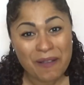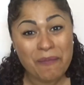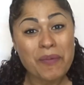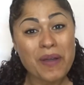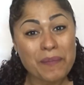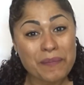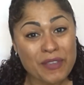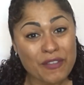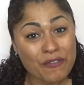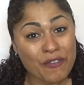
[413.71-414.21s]

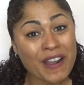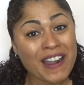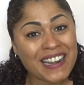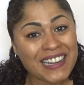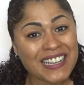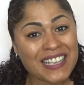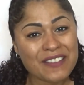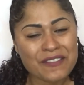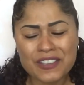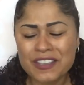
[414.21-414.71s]
But before I
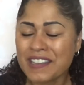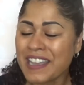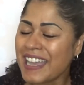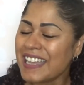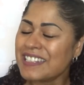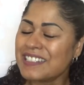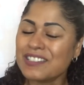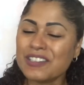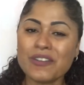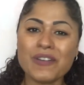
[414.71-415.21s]
leave, you
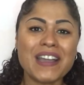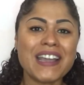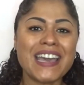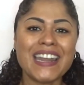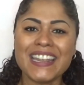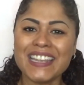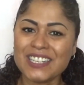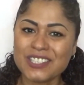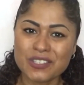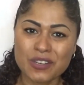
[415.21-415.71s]
guys know I
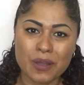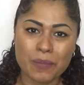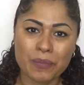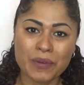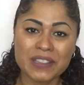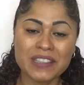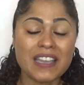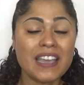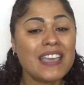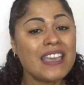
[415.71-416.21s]
gotta hit you up
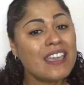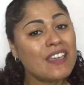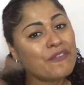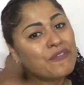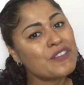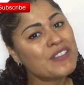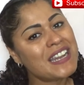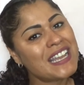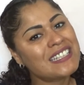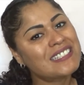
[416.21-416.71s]
with it.
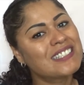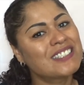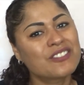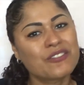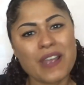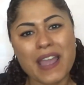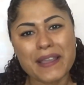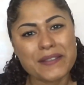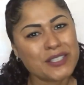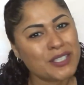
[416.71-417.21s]
If you're not
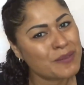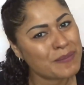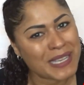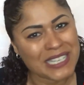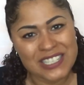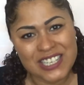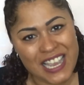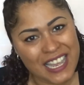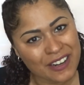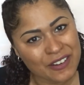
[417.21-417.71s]
subscribed to my
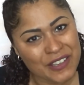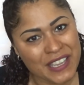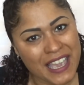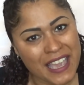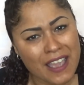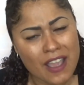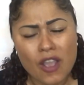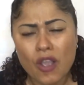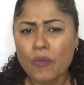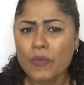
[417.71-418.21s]
channel
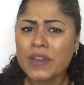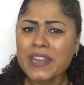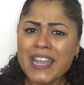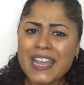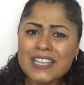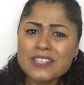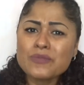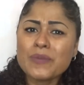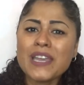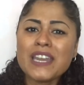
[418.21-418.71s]
yet, what are you
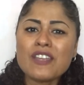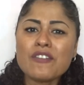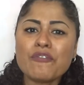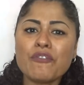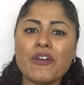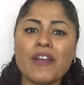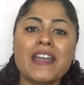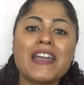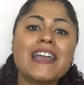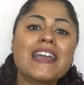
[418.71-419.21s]
guys waiting
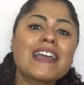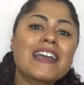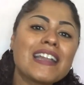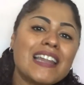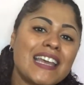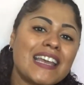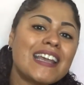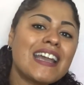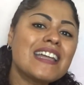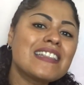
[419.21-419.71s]
for?
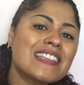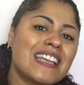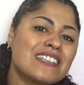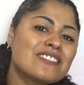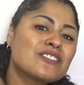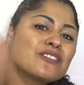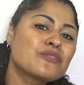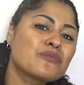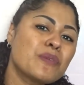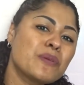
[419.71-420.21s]
Click on that
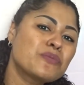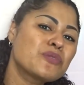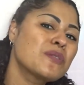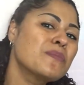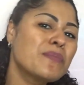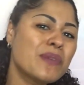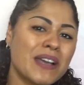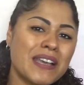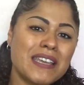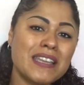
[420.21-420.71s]
subscription
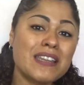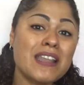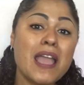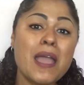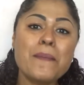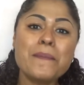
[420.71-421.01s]
button.